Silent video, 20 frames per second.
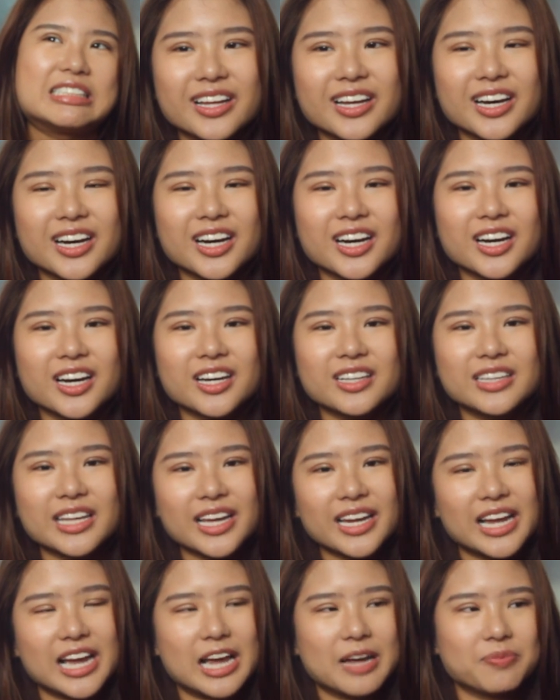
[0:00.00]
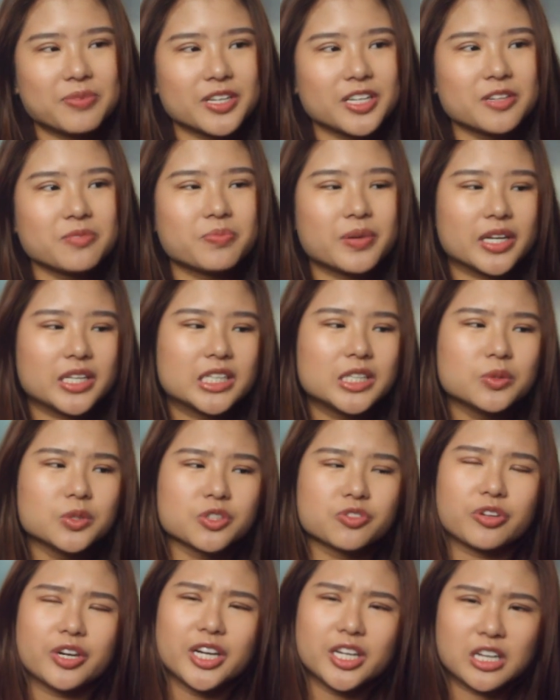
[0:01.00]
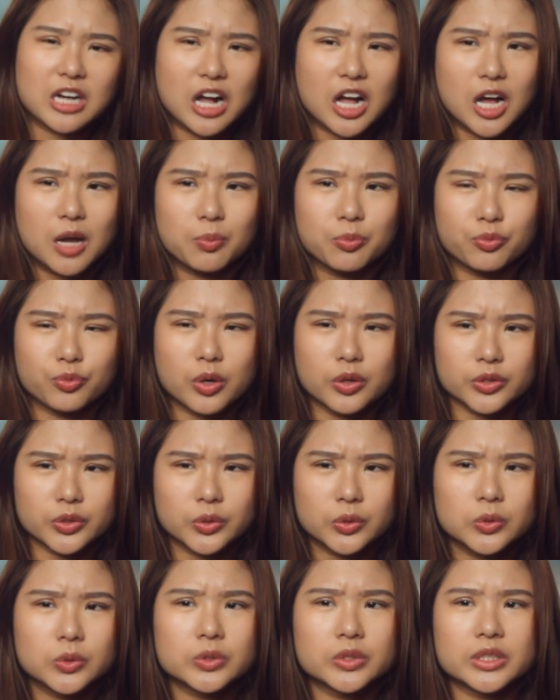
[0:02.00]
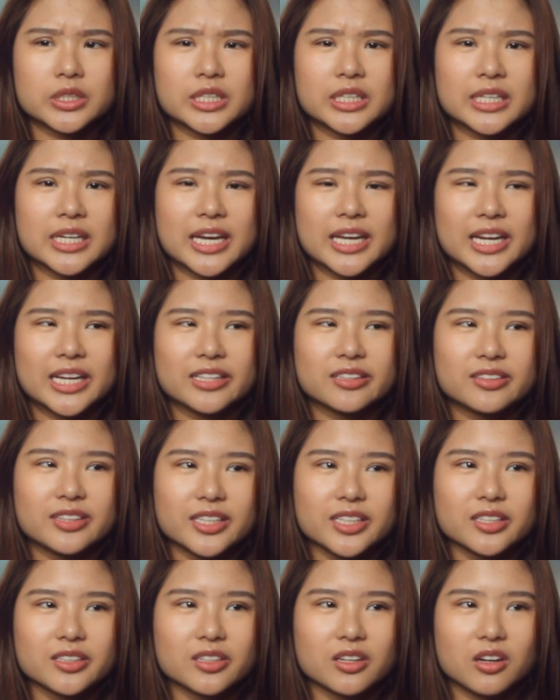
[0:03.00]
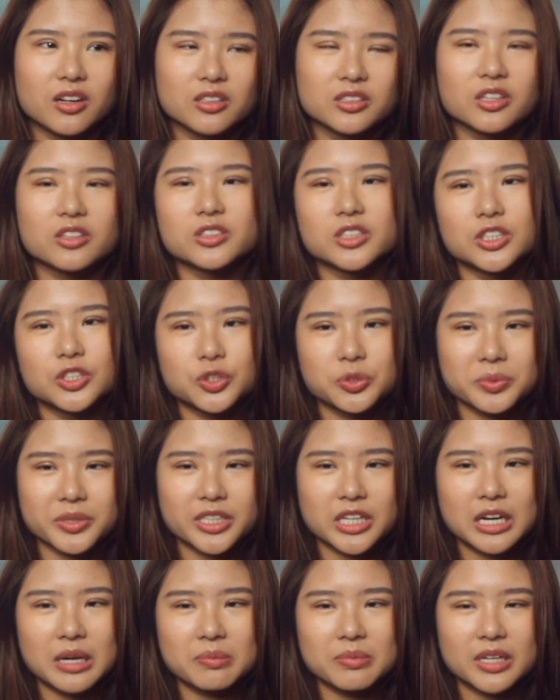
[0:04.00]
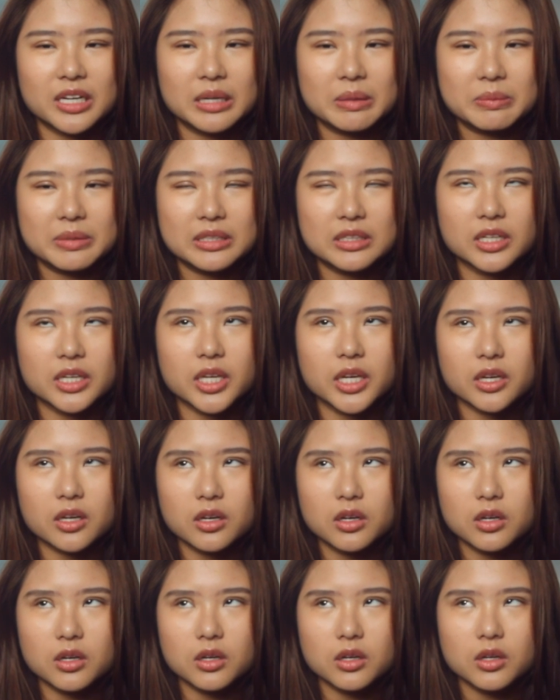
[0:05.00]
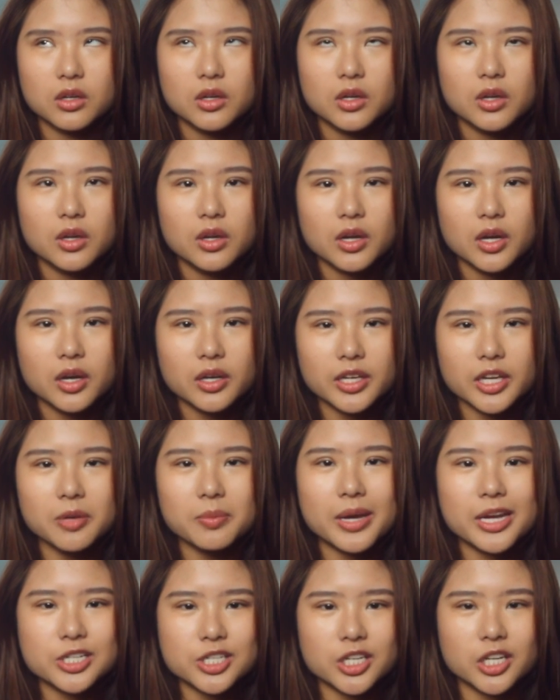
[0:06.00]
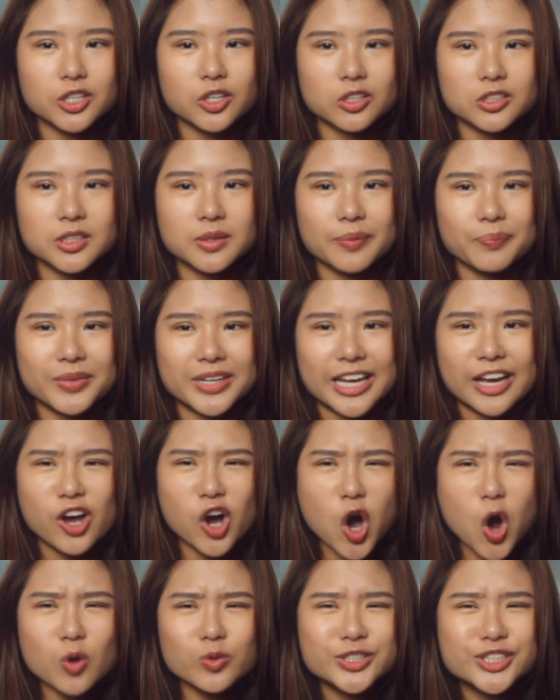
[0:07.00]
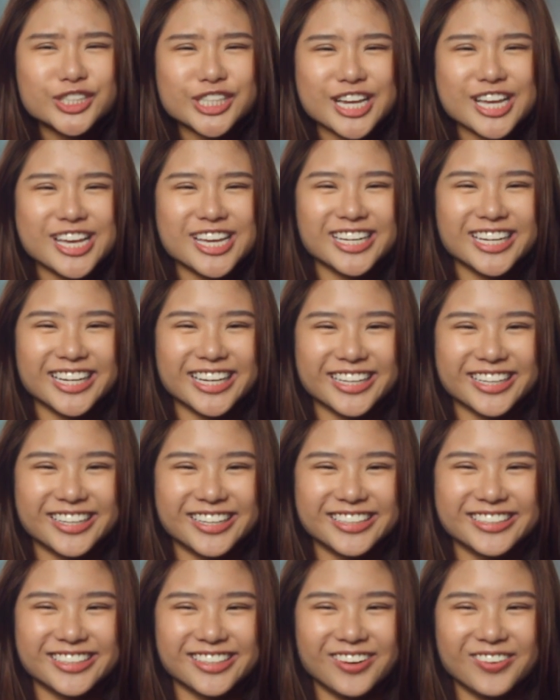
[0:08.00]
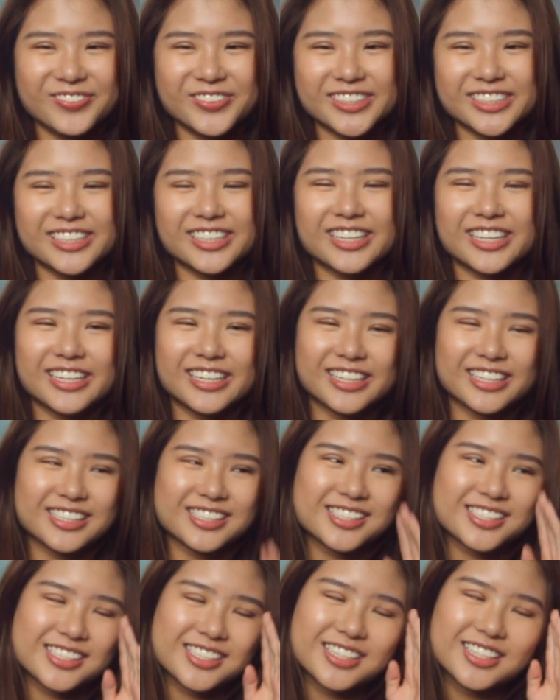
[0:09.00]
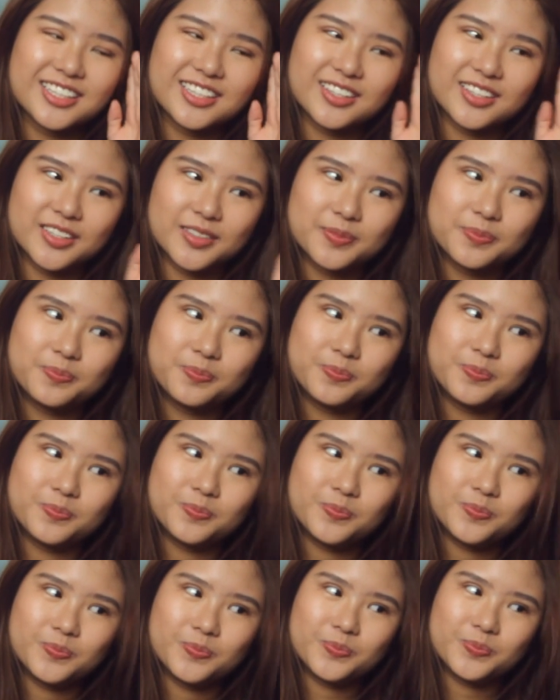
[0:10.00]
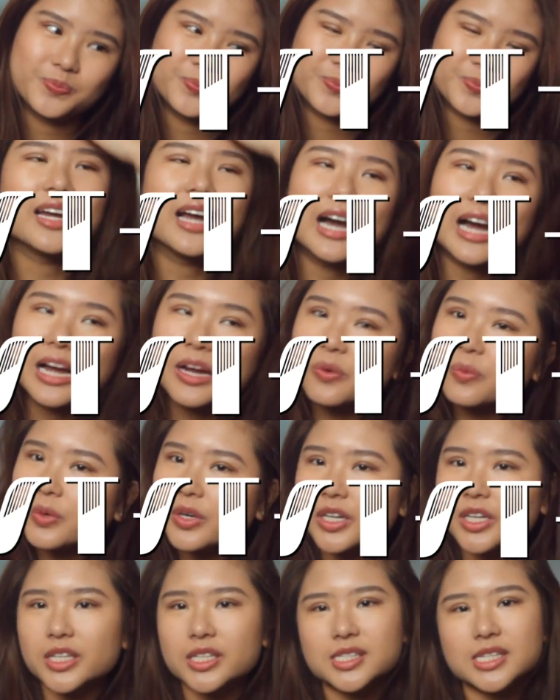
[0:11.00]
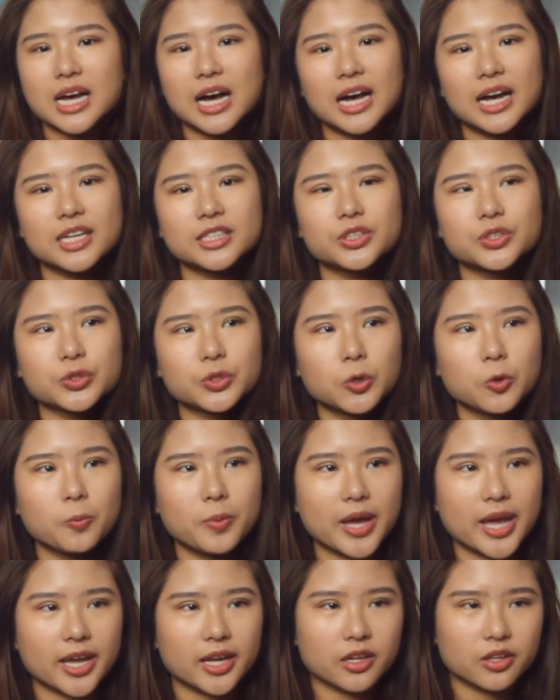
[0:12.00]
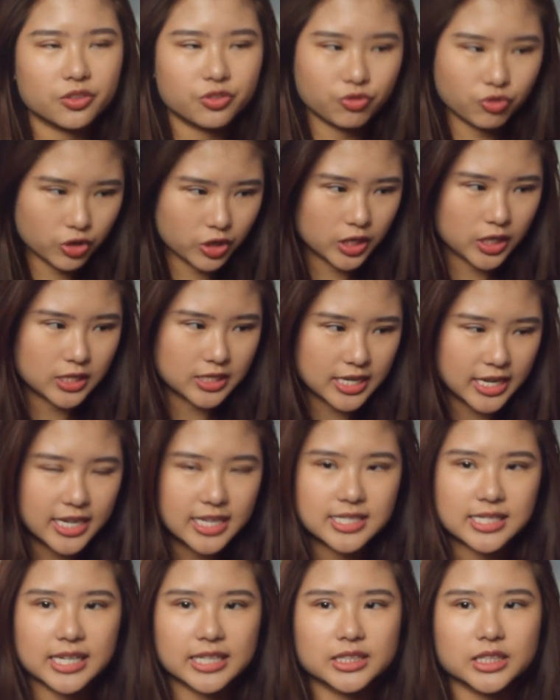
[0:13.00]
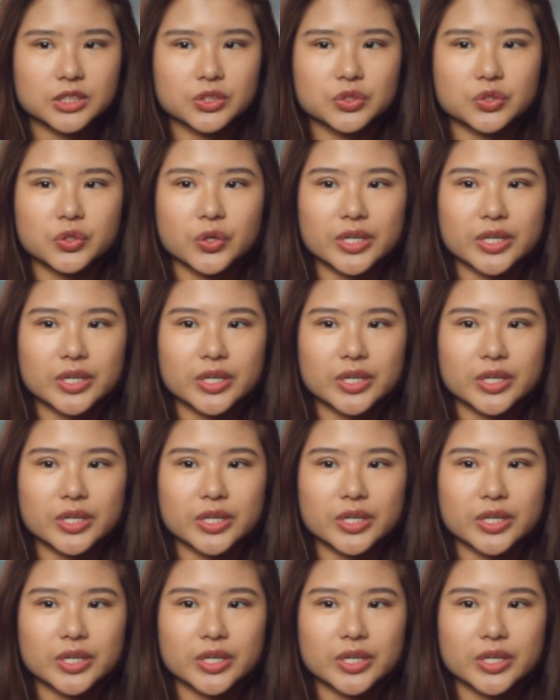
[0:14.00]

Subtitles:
That happened, but he was very calm throughout the whole thing, and I think all doctors should be calm lah. I mean, like, can you imagine a doctor being like, oh shit, like on the operation? Okay, that's I was asked to go back 3 days later to go